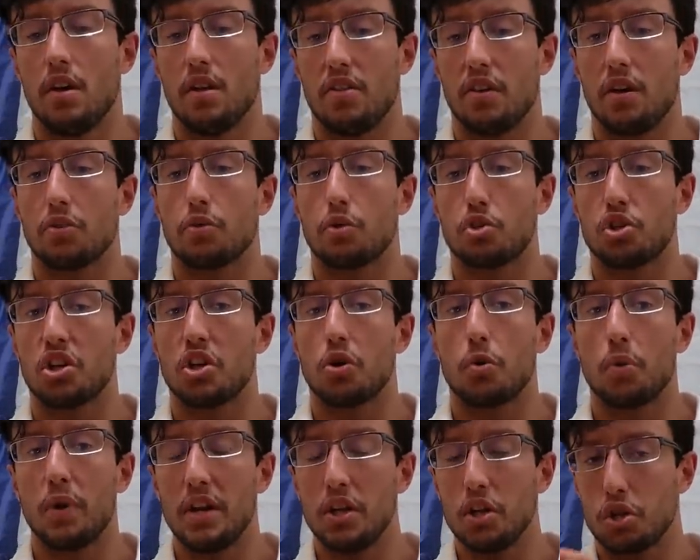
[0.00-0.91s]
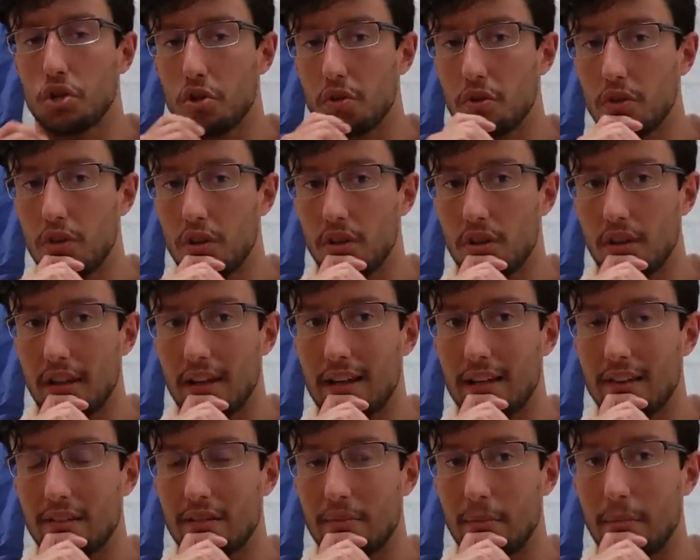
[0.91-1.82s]
They are the generation
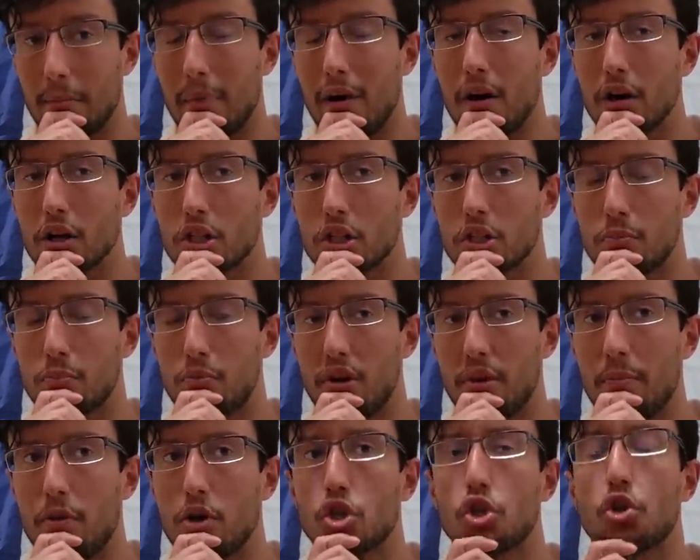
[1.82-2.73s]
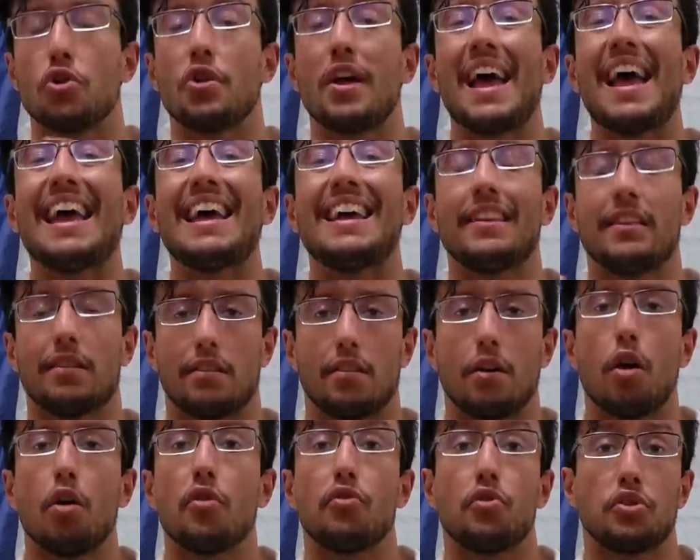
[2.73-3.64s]
that marks pretty much an end
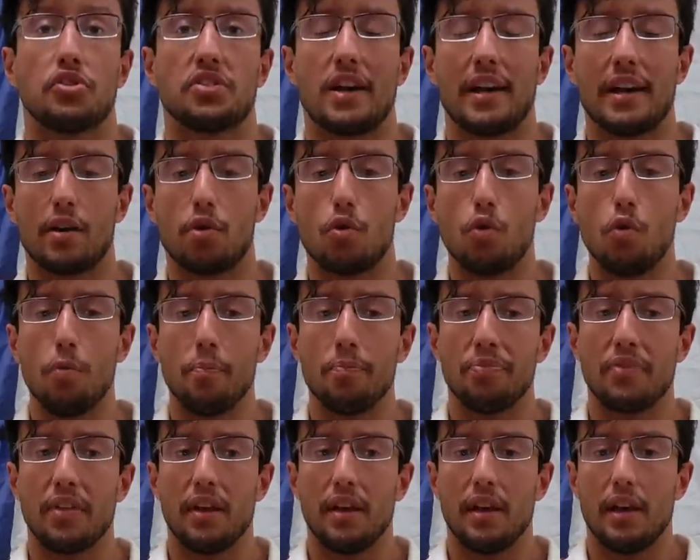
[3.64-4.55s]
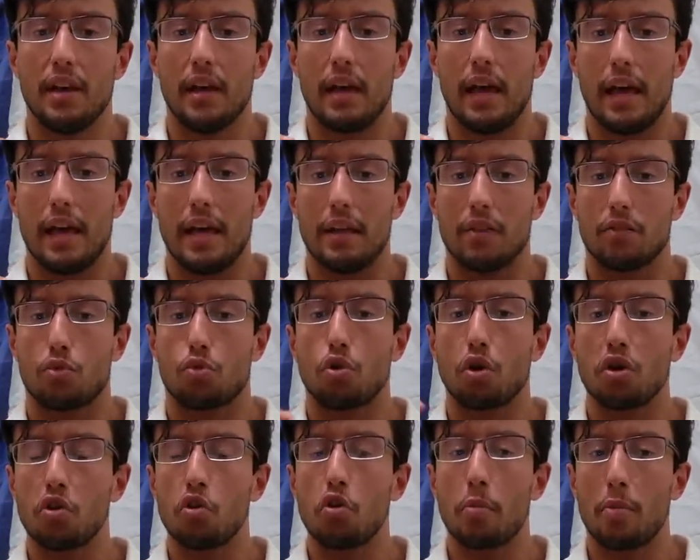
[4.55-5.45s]
of a cycle. And
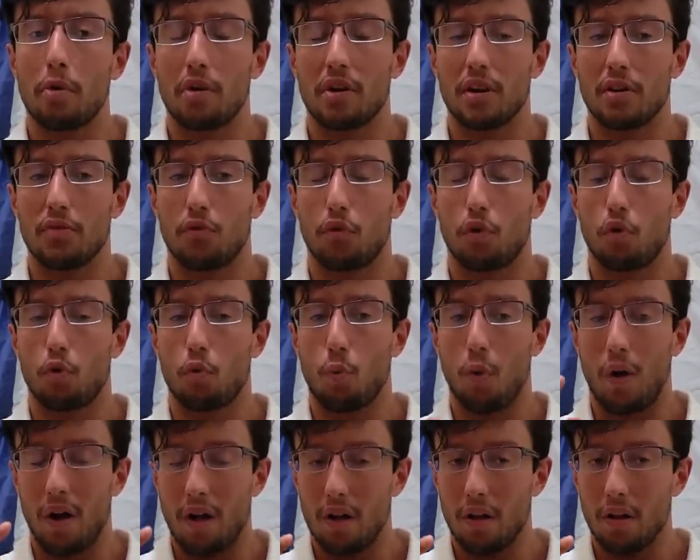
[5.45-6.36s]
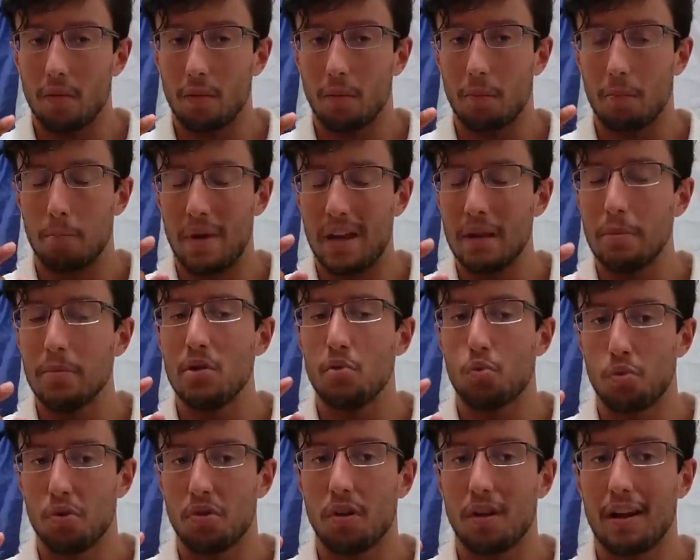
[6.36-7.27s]
talking about it for a while made me
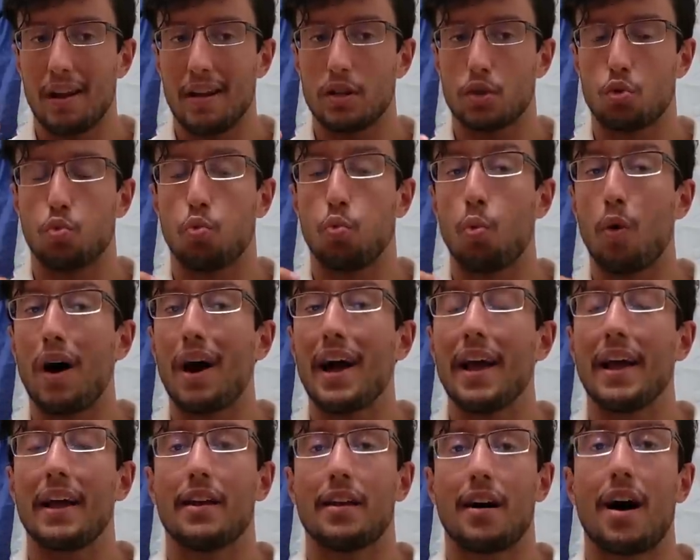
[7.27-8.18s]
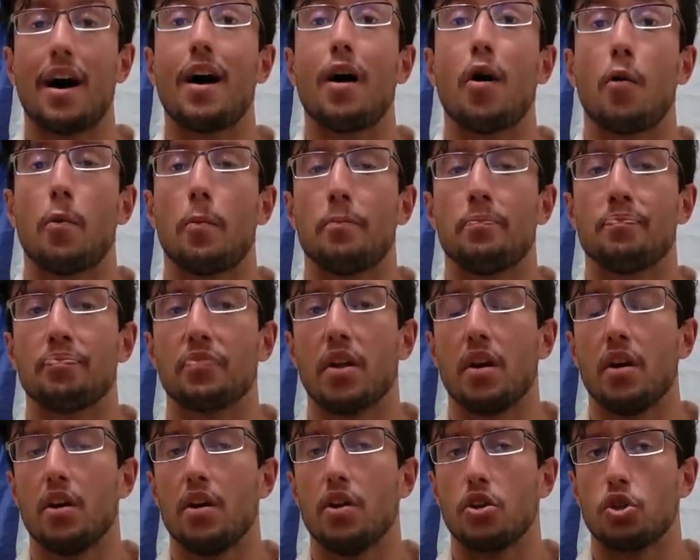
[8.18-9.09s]
realize why and how.
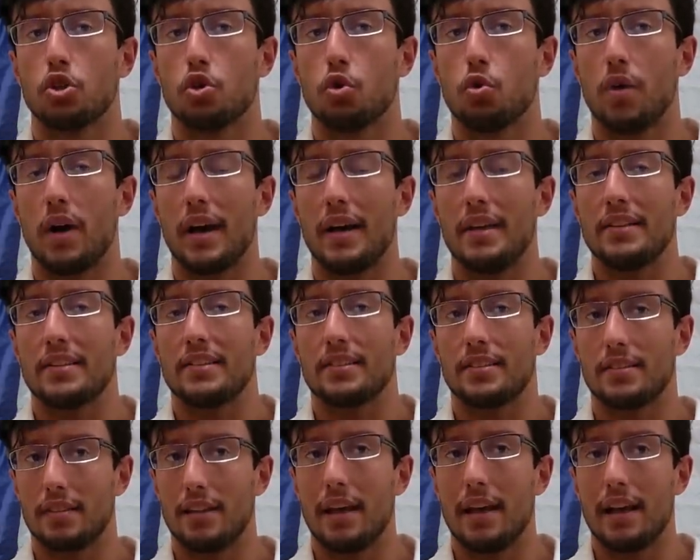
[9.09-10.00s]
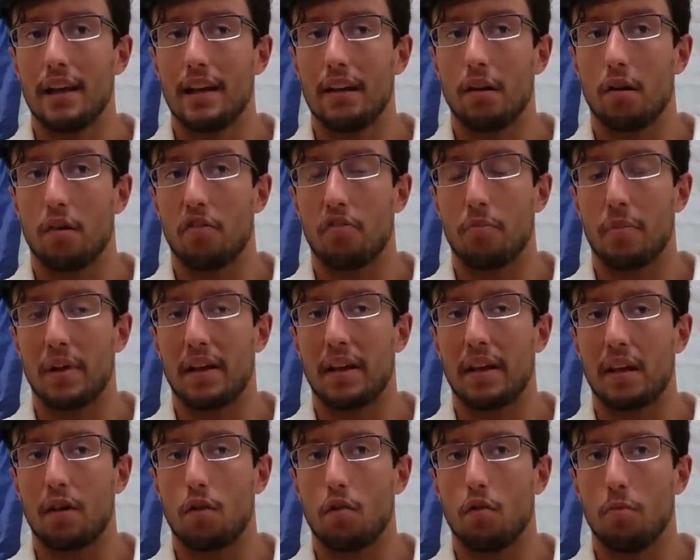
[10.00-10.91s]
So instead of
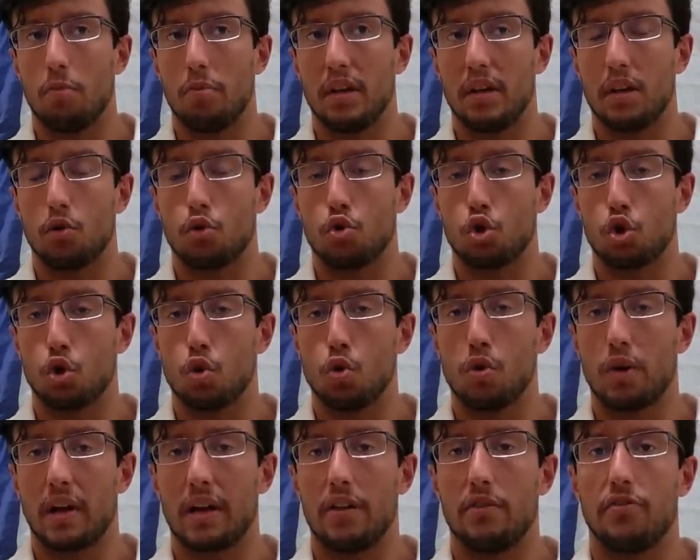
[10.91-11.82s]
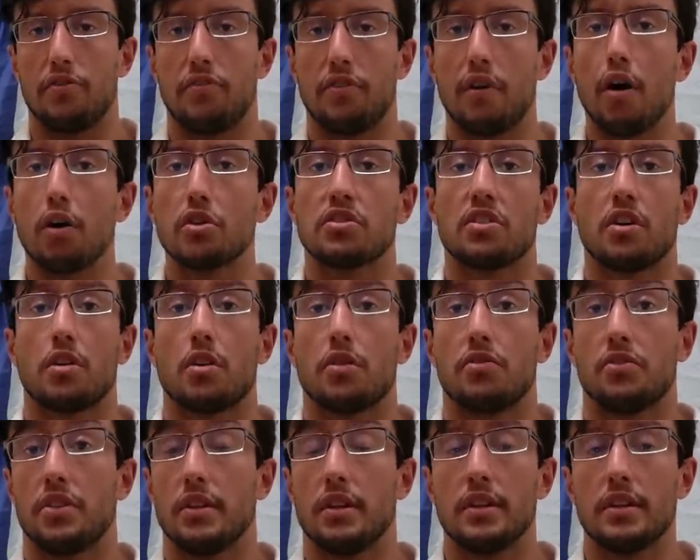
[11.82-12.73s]
making a big joke and farce out
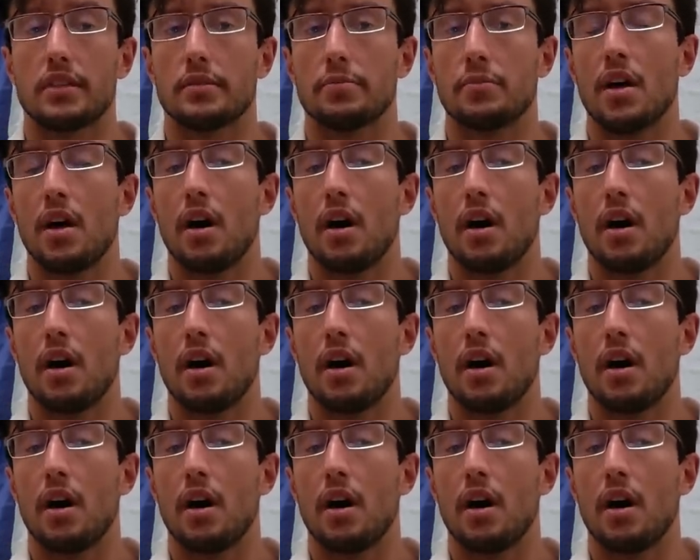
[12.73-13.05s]
of this,